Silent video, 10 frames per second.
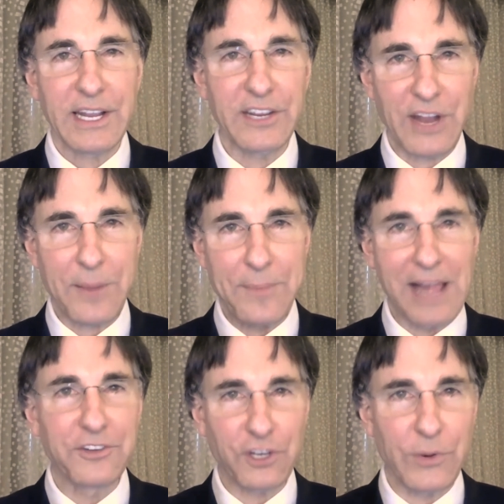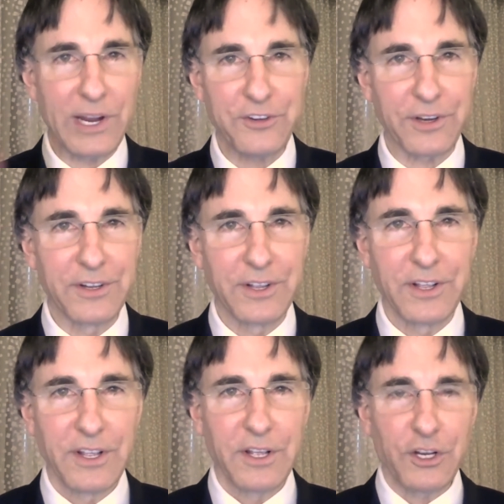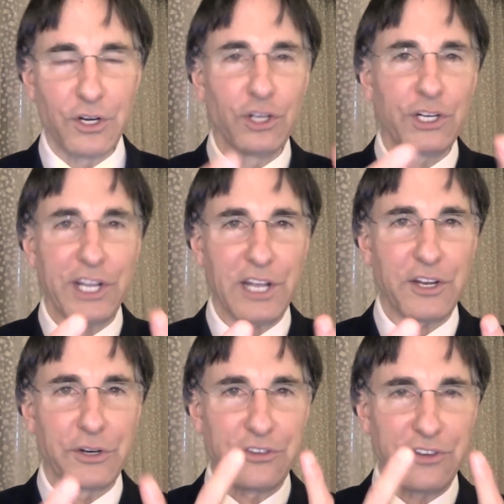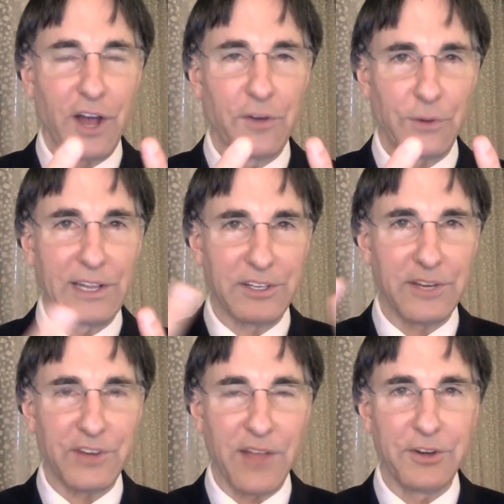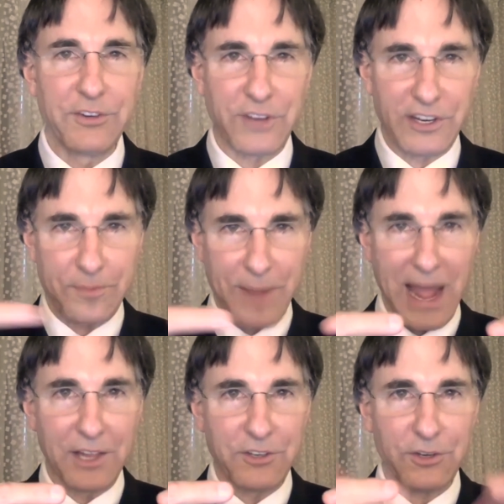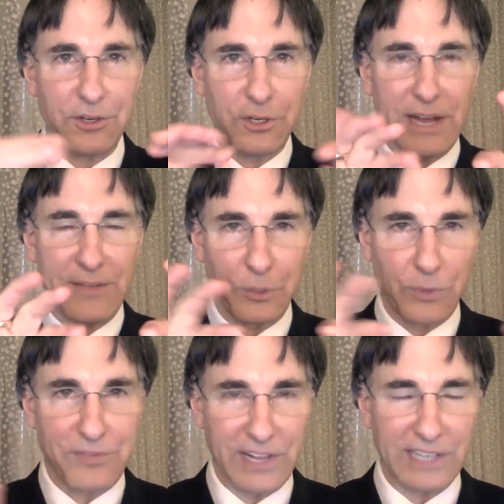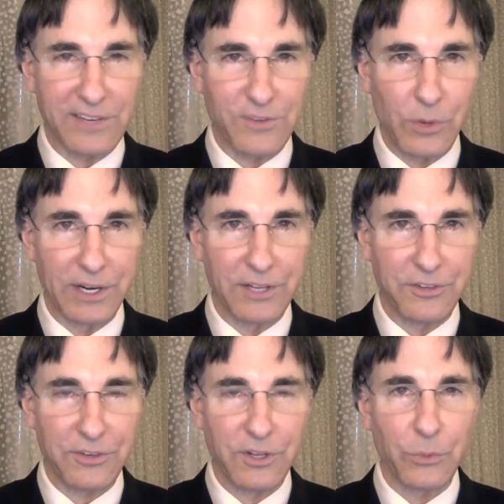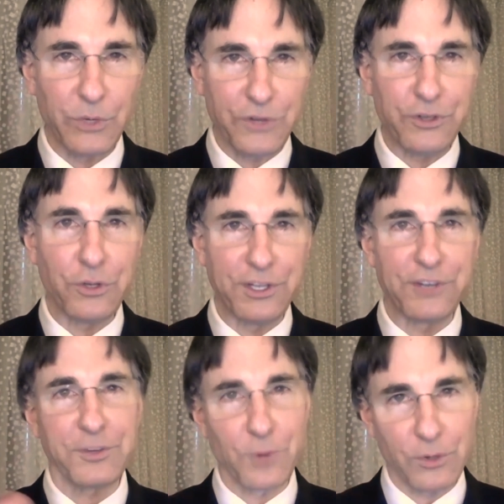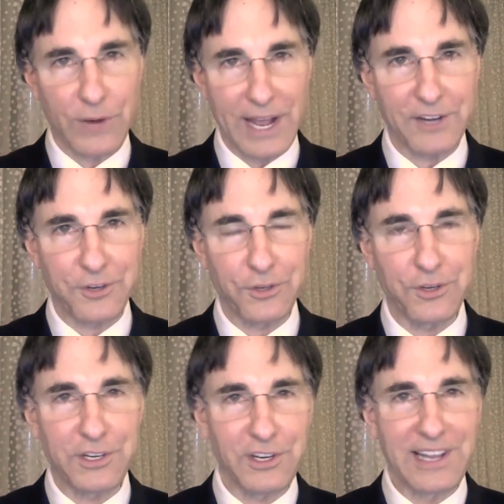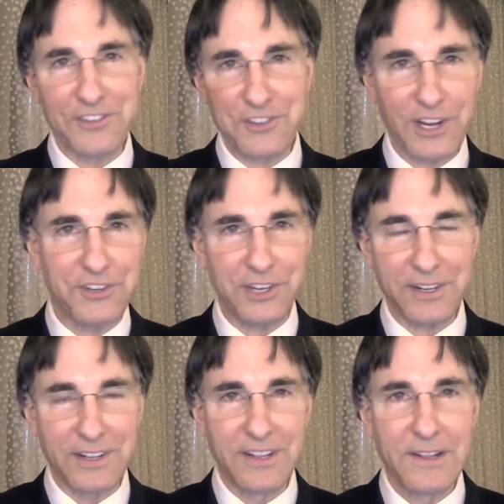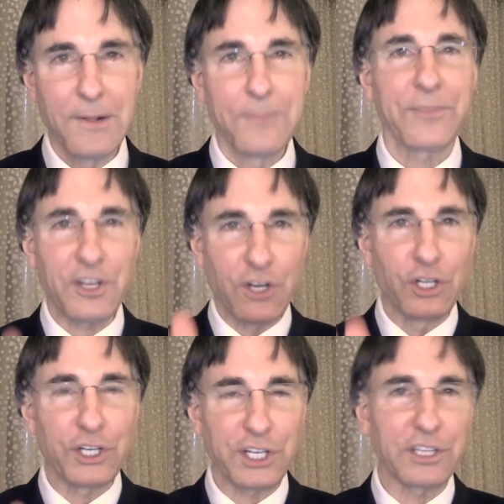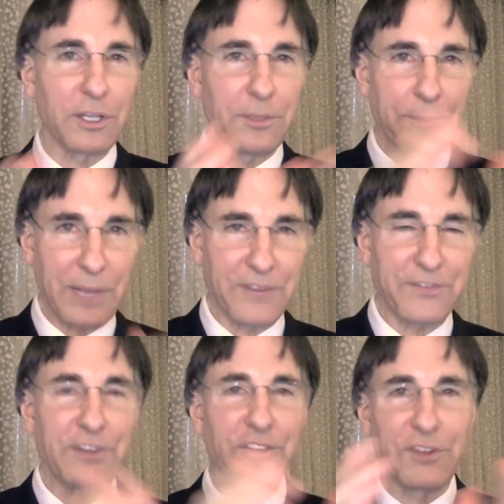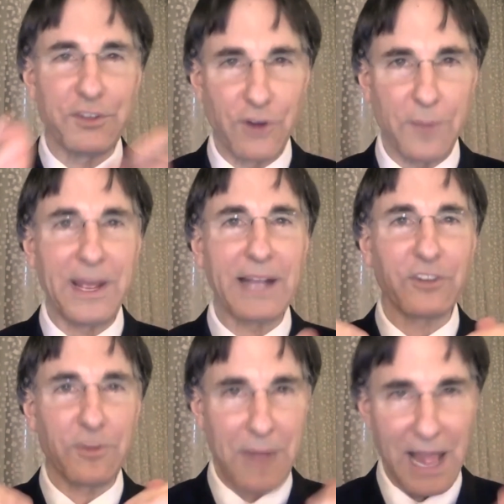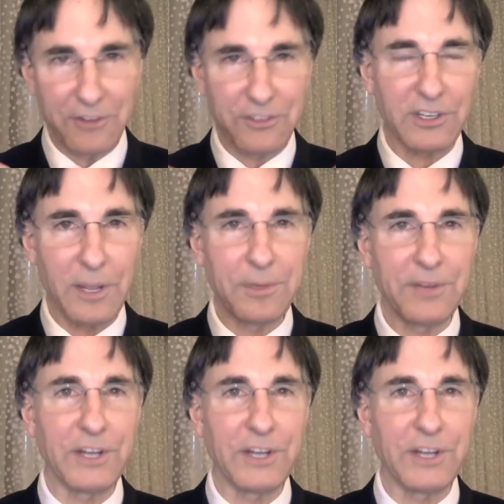is a balanced equation. You're looking at yourself relative to others and it's balanced. You're having reflective awareness. When you do, there's more gratitude. You're less judging. Then you're looking at the benefits and the drawbacks and balancing them. And